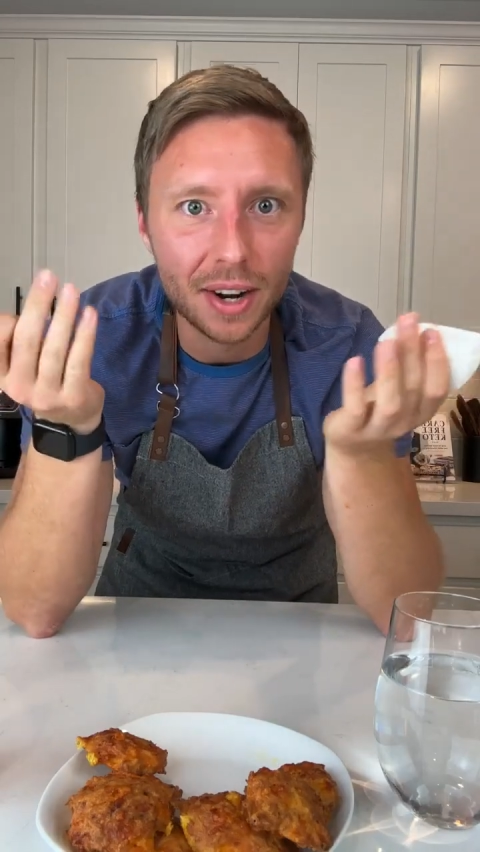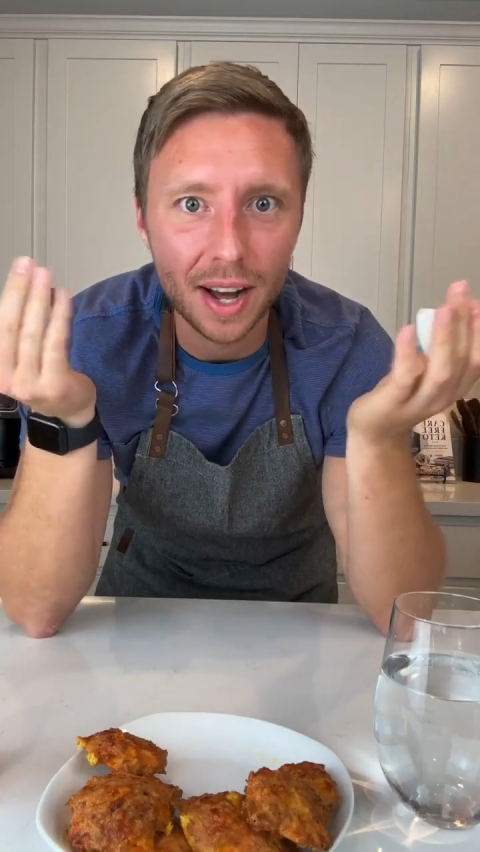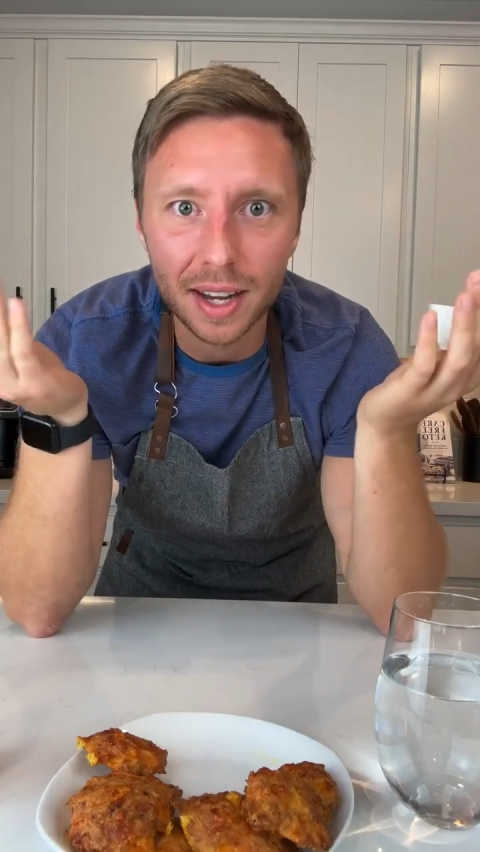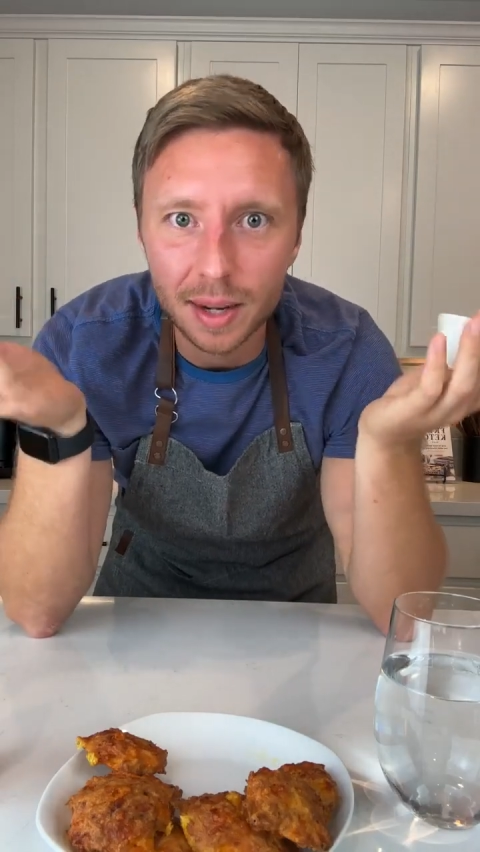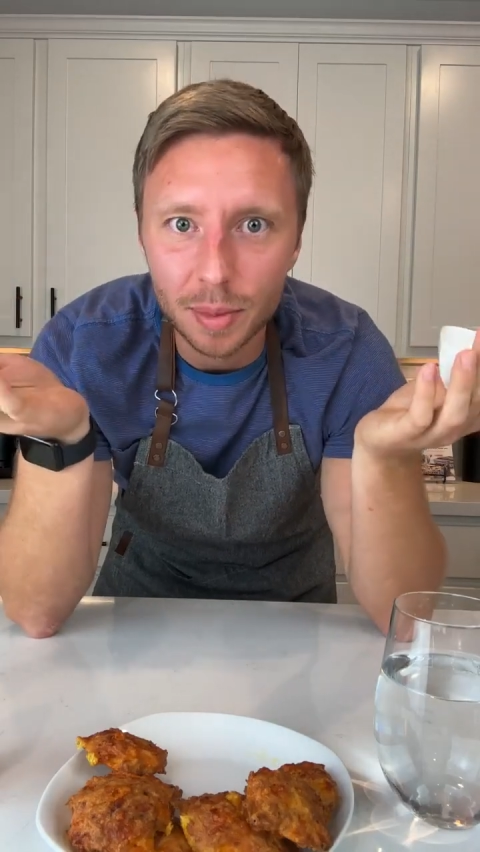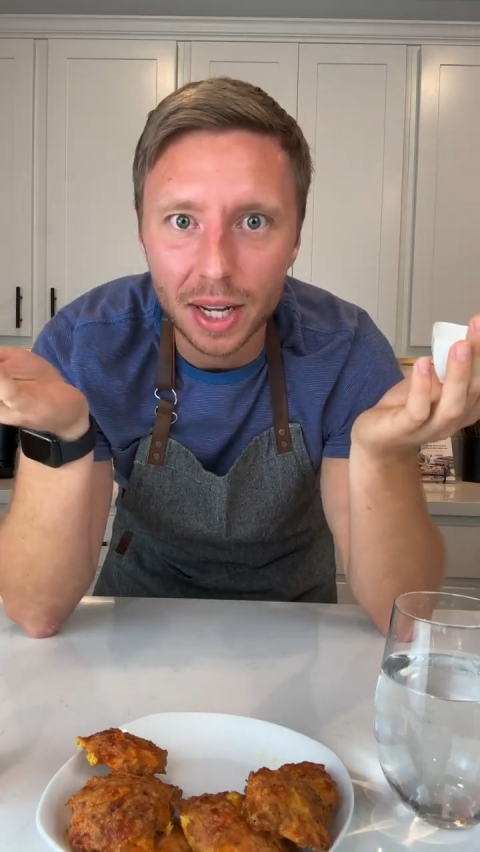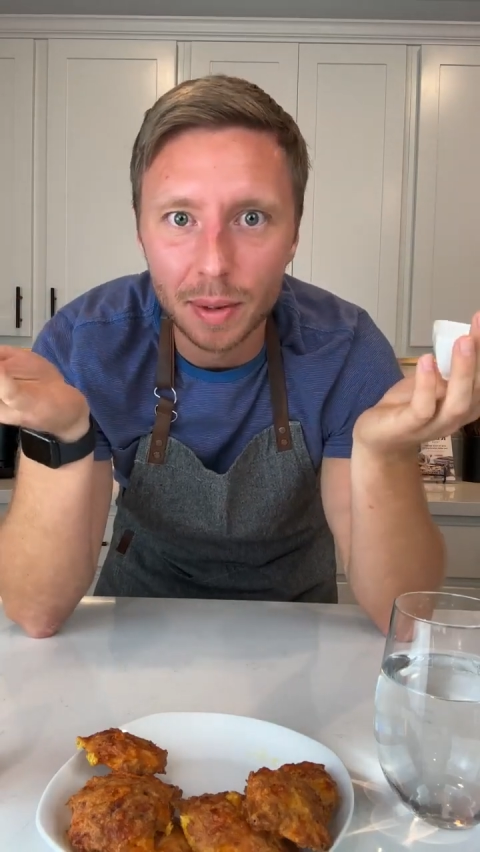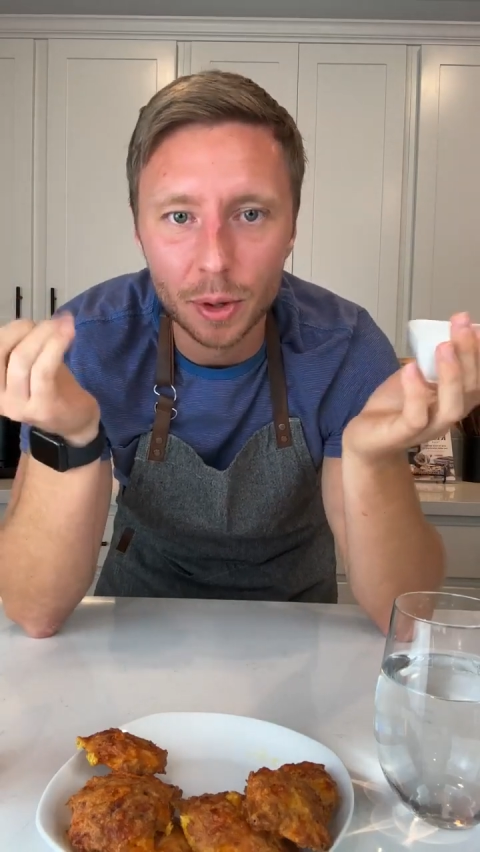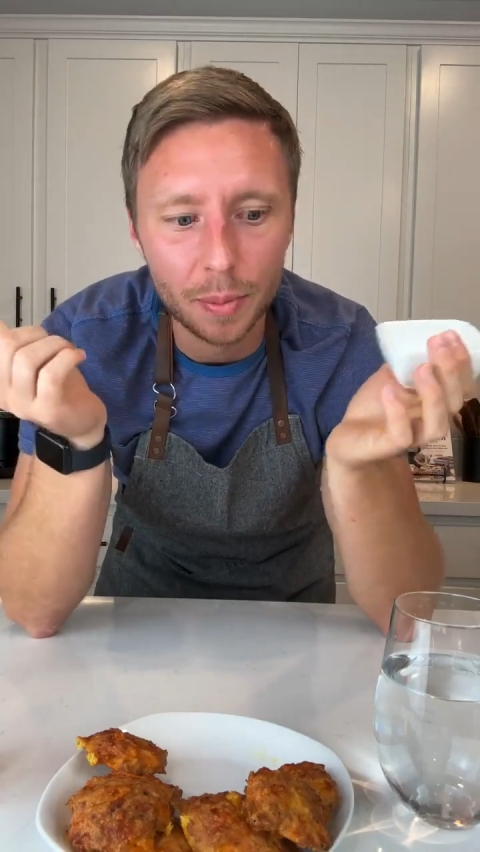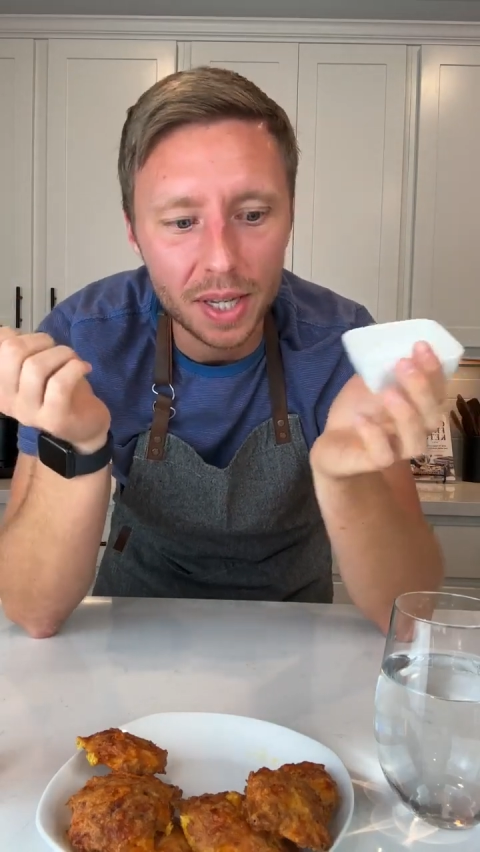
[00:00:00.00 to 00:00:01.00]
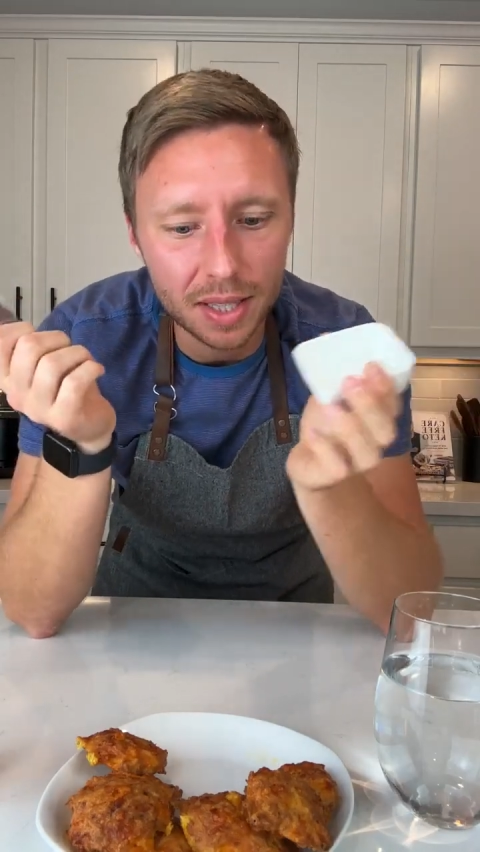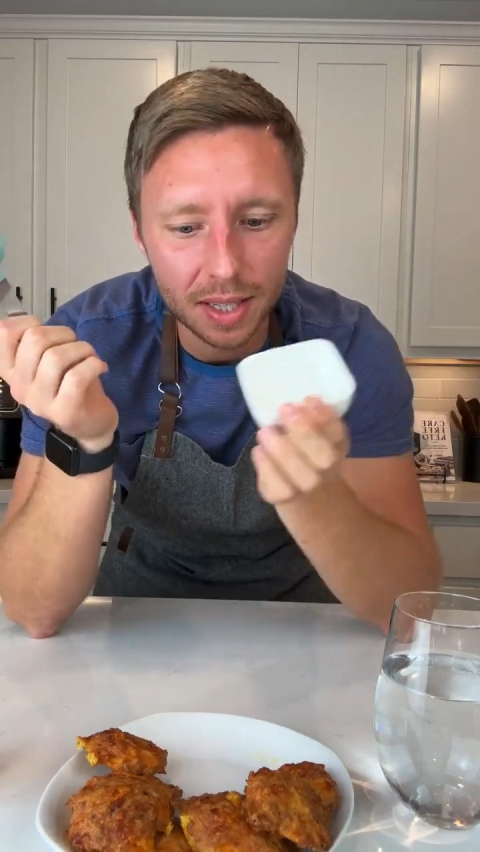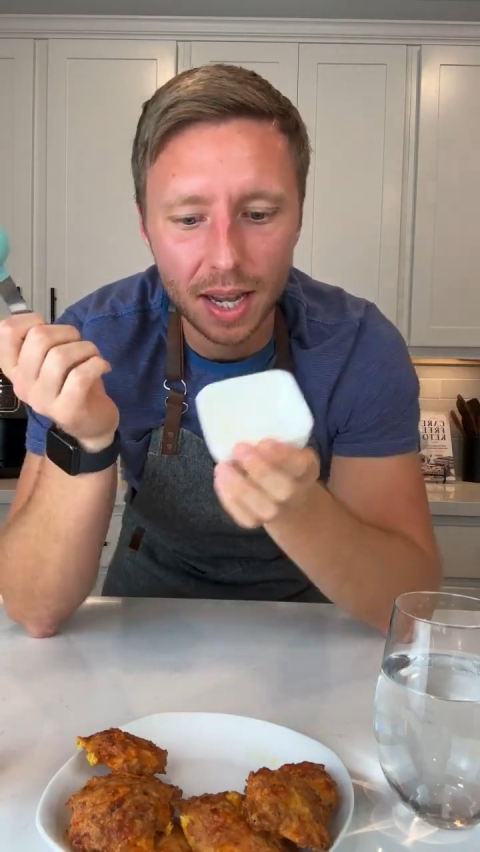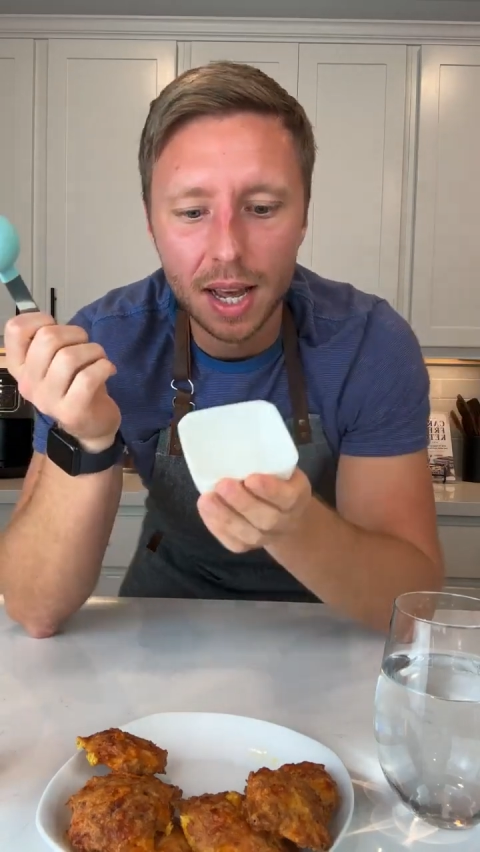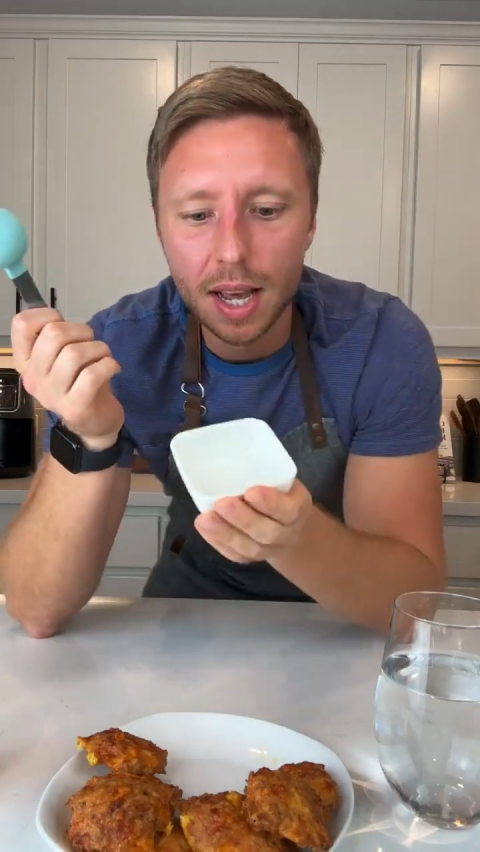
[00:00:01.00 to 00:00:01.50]
You're not going to become
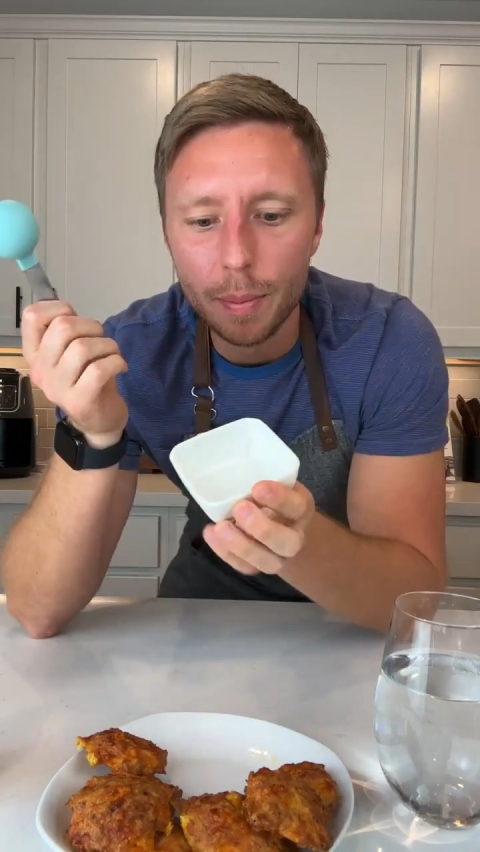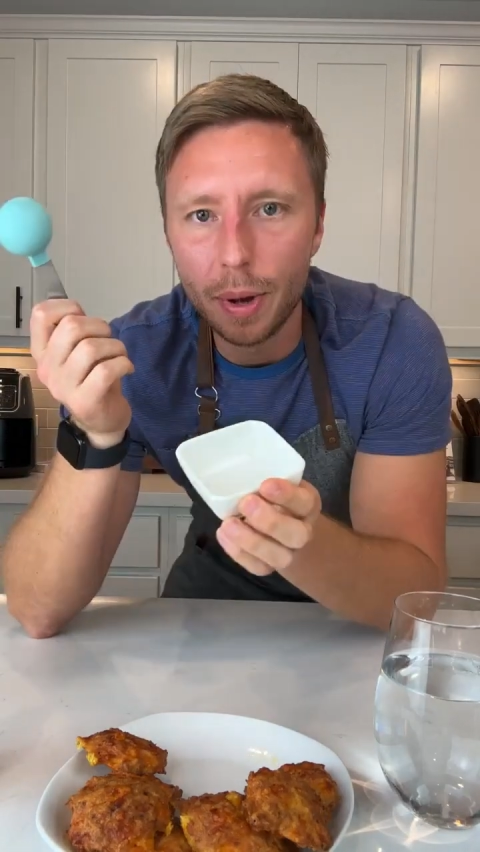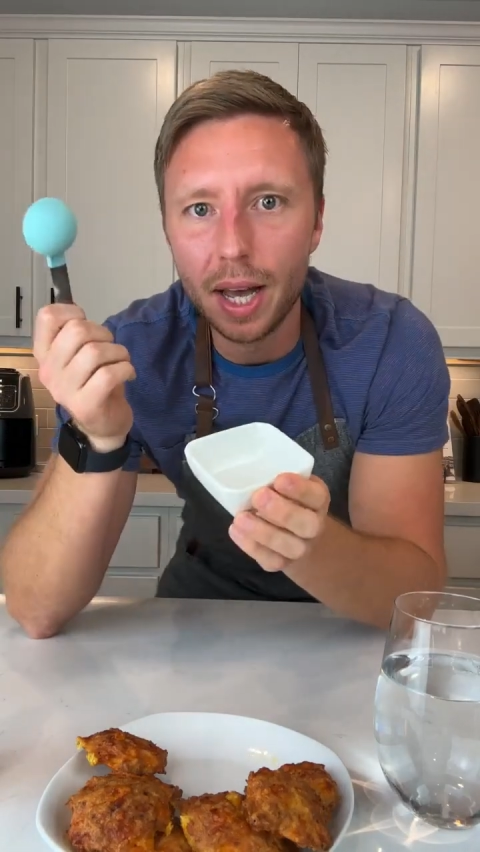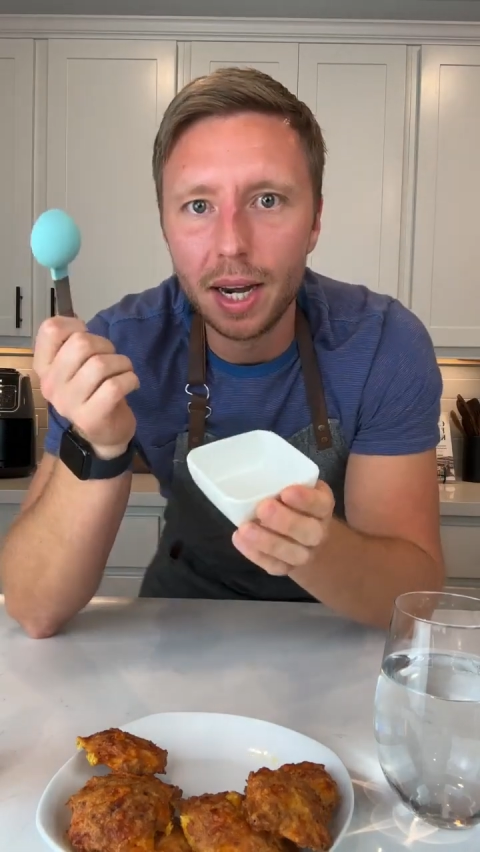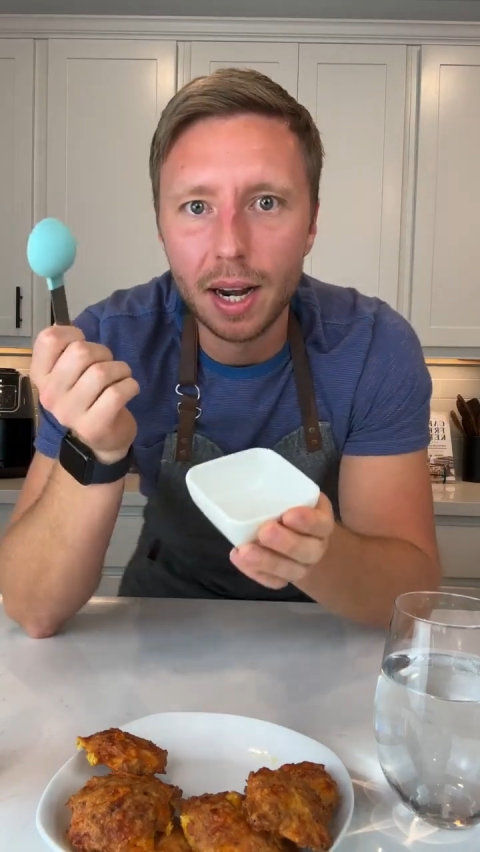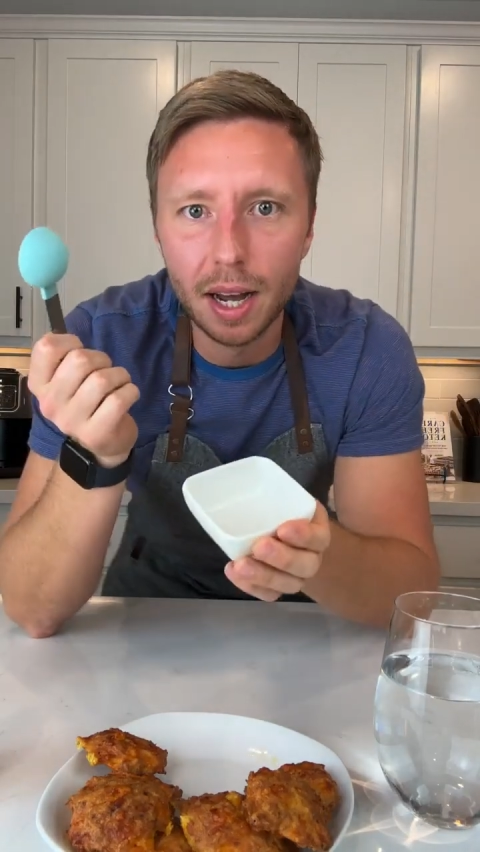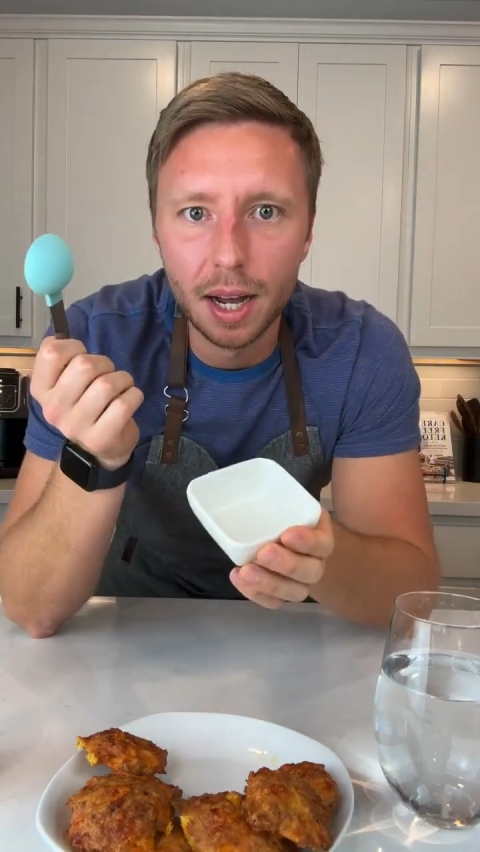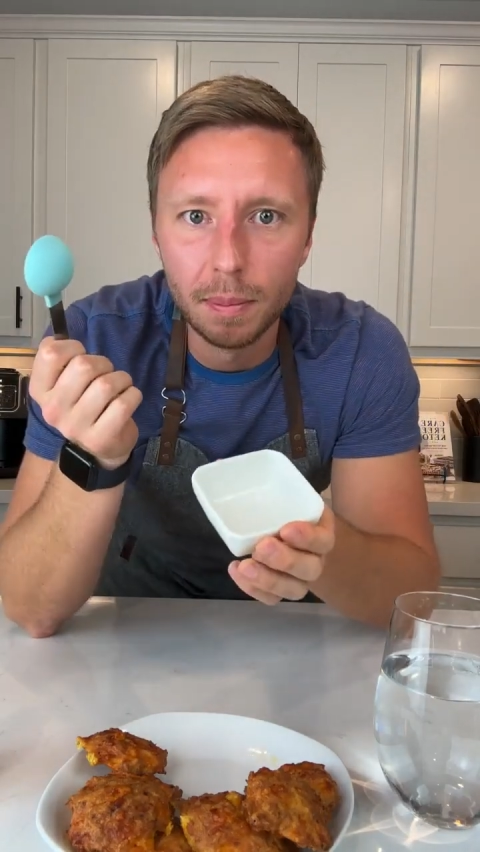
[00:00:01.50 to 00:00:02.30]
obese. But